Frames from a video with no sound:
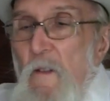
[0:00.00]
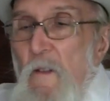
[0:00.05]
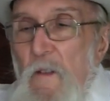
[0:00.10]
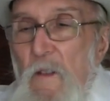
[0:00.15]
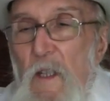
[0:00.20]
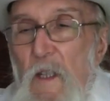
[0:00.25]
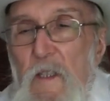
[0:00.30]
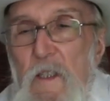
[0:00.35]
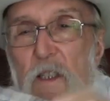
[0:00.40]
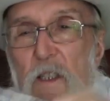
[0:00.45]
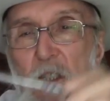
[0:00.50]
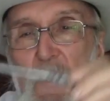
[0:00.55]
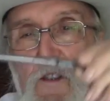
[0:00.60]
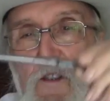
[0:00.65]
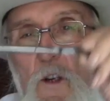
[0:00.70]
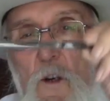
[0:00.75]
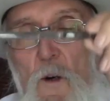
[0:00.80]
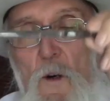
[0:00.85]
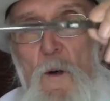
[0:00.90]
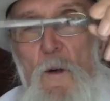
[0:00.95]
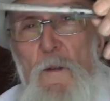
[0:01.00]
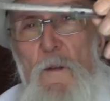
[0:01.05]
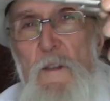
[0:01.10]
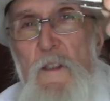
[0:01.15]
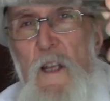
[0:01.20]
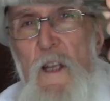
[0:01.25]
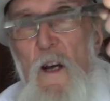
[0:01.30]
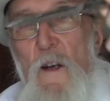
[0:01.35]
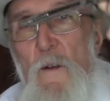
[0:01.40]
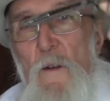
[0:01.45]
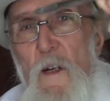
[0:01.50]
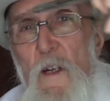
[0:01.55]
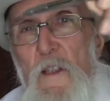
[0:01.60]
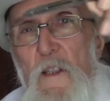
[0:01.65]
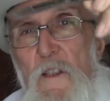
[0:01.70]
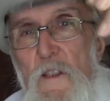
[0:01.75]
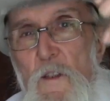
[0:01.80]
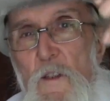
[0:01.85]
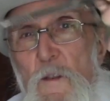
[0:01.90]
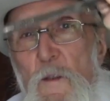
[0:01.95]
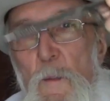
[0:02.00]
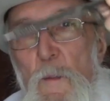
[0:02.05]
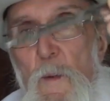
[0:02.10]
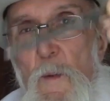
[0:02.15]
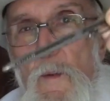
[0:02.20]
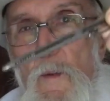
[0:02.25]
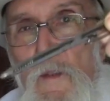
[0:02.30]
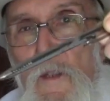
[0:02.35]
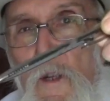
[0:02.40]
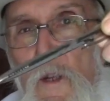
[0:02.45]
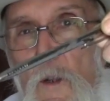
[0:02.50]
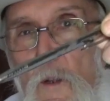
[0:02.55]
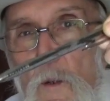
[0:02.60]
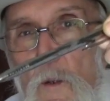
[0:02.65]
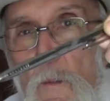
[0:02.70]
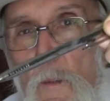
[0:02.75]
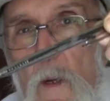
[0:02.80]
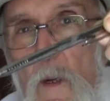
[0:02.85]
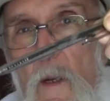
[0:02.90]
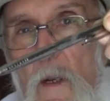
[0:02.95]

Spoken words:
This is also a suitable tube,